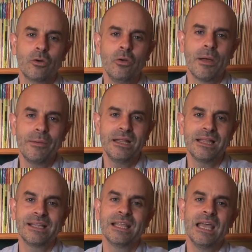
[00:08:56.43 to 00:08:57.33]
they will be
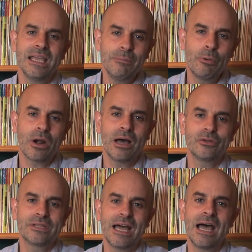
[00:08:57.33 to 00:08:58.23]
better students,
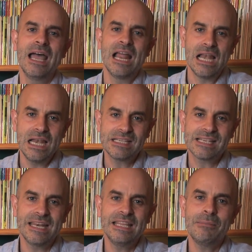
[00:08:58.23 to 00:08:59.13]
just like
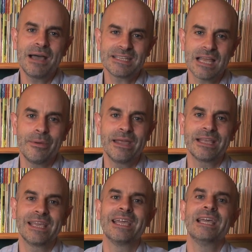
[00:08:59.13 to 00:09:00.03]
all the other children
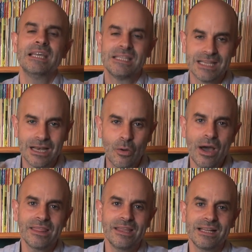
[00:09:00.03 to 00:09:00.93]
who are already
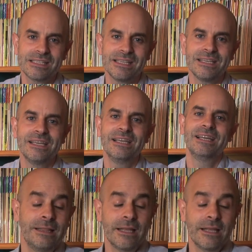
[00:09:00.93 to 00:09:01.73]
good spellers.